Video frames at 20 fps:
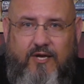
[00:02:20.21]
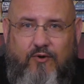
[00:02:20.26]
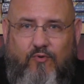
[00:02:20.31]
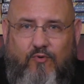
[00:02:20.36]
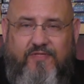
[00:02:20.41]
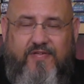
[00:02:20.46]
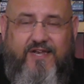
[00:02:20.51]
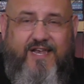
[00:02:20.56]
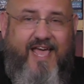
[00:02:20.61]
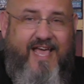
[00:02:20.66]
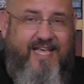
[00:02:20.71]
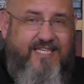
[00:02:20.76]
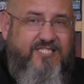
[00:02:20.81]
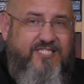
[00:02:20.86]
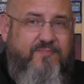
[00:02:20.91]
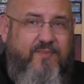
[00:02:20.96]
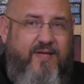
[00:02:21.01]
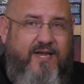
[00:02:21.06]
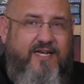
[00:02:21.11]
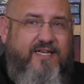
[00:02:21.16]
with an
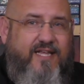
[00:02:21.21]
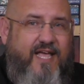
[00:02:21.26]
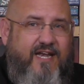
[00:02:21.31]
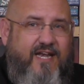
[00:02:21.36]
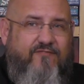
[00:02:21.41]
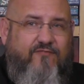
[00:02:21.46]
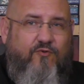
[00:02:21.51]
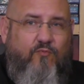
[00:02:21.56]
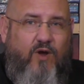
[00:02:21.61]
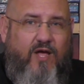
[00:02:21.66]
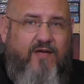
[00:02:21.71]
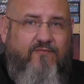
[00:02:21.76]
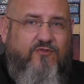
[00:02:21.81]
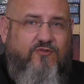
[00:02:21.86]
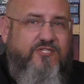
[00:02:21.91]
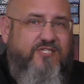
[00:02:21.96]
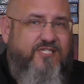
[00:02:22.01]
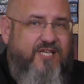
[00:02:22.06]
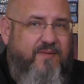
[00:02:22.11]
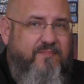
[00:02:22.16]
estimated date of
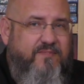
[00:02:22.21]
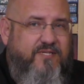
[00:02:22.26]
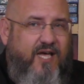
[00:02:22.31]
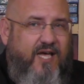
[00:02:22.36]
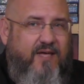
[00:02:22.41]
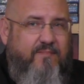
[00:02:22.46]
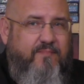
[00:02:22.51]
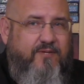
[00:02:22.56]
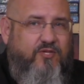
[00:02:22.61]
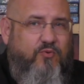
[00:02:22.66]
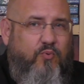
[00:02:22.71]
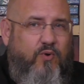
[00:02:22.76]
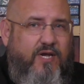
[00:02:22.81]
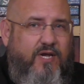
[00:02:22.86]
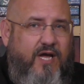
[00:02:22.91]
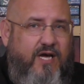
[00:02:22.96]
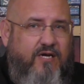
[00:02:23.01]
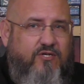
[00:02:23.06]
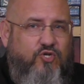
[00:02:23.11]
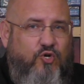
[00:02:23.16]
arrival sometime
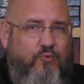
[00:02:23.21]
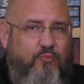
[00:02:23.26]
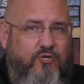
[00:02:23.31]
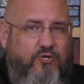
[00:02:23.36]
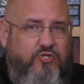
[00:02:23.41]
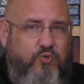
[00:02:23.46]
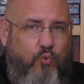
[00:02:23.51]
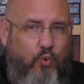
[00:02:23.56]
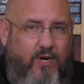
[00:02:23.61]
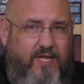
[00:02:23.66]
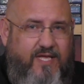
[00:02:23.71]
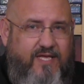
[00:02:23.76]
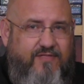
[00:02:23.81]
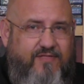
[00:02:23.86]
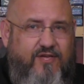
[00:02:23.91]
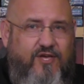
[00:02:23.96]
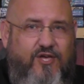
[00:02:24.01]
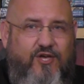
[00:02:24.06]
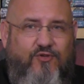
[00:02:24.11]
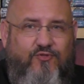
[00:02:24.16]
between October
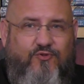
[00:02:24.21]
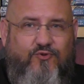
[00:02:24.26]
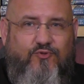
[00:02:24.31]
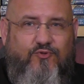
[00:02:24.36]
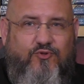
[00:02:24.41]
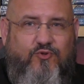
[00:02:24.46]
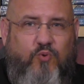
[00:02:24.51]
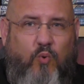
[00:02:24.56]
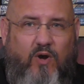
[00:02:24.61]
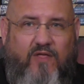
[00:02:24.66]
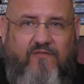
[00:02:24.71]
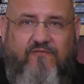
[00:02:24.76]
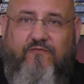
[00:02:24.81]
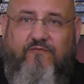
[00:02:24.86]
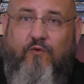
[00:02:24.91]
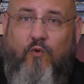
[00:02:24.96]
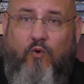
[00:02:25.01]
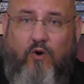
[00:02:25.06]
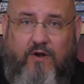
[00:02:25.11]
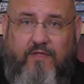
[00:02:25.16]
20th through the
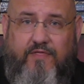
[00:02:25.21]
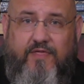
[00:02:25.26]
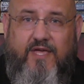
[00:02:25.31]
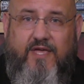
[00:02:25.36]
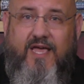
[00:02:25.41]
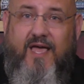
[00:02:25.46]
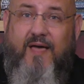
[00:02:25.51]
24th.